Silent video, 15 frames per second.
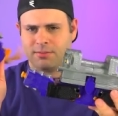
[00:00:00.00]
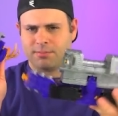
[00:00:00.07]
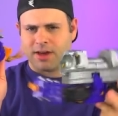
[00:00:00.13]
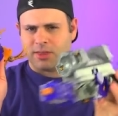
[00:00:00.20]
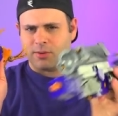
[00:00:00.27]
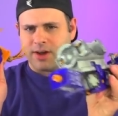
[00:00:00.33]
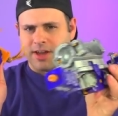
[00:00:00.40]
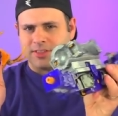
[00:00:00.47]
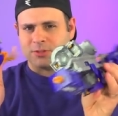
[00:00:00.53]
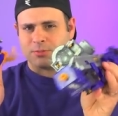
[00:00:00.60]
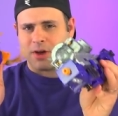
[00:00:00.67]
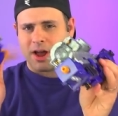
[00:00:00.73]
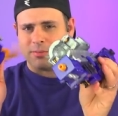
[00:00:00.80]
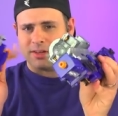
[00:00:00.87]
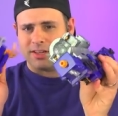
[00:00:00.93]
By the way, this
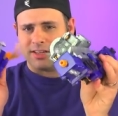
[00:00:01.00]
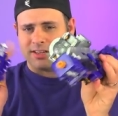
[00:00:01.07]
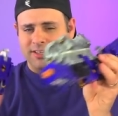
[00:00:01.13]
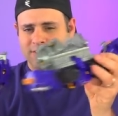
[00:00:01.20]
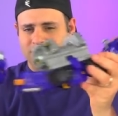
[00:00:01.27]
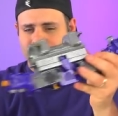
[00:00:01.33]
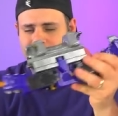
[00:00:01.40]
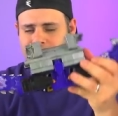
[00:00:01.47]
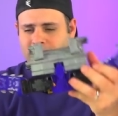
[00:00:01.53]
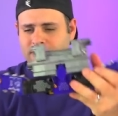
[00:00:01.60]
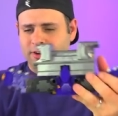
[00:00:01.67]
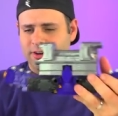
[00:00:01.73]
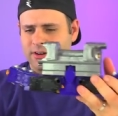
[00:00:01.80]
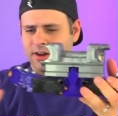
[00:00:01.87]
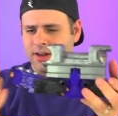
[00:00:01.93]
probably is for
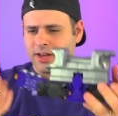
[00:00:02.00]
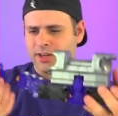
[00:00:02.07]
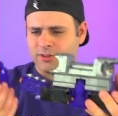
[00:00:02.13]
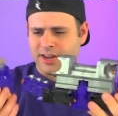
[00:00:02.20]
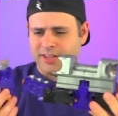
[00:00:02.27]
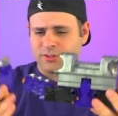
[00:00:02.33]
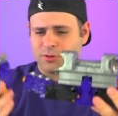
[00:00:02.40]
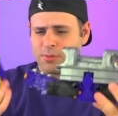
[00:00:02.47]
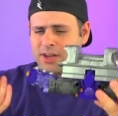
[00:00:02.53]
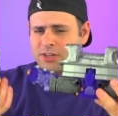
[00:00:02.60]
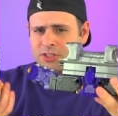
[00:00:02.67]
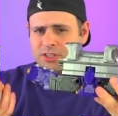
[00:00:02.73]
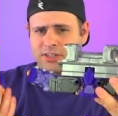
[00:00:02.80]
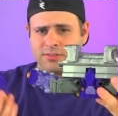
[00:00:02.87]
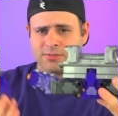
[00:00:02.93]
another uh,
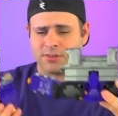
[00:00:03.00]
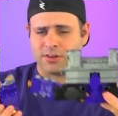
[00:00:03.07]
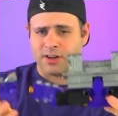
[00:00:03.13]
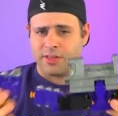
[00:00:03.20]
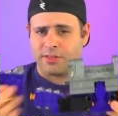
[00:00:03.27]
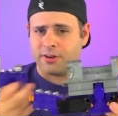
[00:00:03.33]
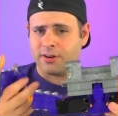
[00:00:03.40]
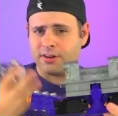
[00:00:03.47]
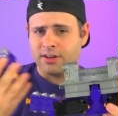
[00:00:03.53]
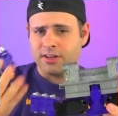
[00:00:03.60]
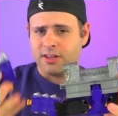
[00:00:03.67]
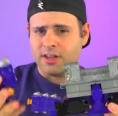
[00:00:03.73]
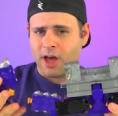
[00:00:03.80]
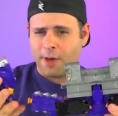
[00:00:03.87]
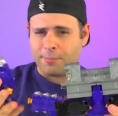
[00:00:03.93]
transformation for another
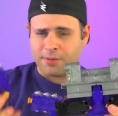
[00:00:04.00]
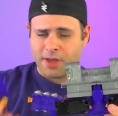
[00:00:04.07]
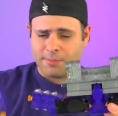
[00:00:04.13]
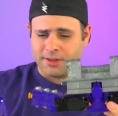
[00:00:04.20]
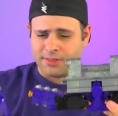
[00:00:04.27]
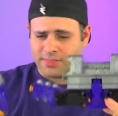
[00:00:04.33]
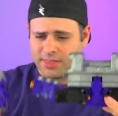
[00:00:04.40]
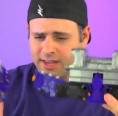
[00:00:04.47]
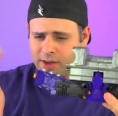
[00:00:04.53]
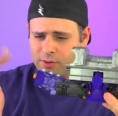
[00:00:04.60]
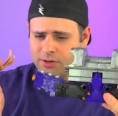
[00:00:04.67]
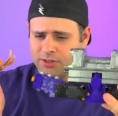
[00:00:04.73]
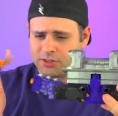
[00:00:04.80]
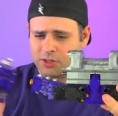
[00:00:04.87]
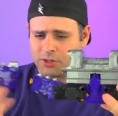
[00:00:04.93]
upcoming thing, I
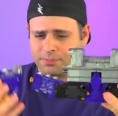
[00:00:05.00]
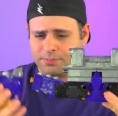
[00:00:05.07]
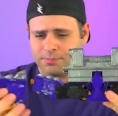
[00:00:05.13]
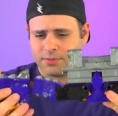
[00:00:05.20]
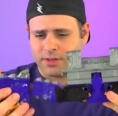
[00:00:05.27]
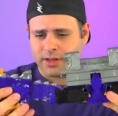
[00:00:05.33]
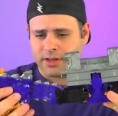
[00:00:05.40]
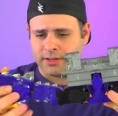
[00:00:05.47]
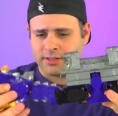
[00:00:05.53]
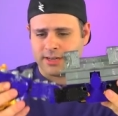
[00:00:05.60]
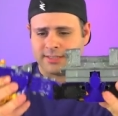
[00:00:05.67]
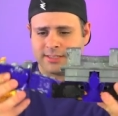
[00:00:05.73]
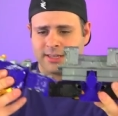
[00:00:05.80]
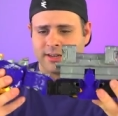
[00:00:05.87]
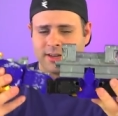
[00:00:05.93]
would assume. Uh,
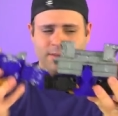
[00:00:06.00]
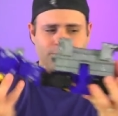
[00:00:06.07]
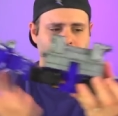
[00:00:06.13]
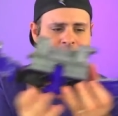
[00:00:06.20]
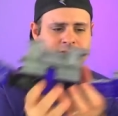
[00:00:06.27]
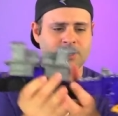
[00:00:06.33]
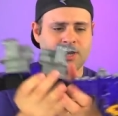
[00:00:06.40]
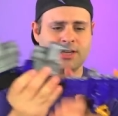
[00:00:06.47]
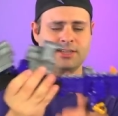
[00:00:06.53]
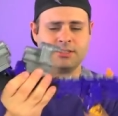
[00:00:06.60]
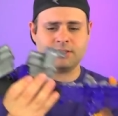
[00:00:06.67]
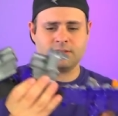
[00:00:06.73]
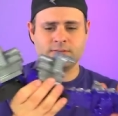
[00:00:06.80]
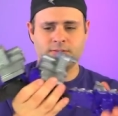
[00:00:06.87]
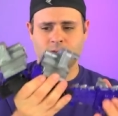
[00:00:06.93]
does it on both
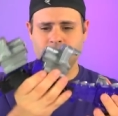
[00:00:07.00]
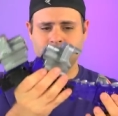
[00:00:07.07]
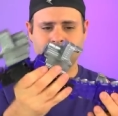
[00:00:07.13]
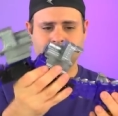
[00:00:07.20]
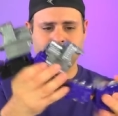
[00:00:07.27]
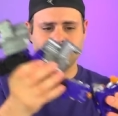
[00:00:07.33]
sides. Oop.